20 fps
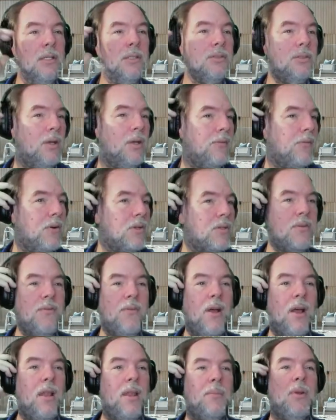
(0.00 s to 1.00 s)
So first of
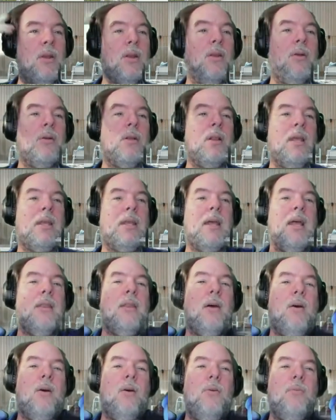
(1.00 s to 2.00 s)
all, I'm going to go click on
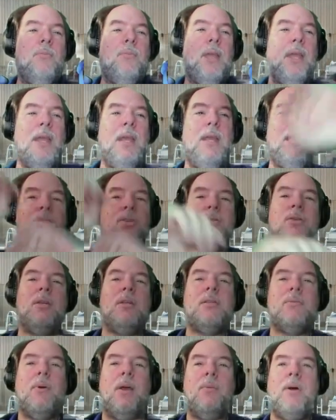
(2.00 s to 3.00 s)
the home page.
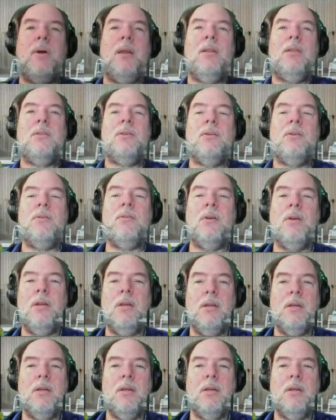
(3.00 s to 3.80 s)
That's what I want to do.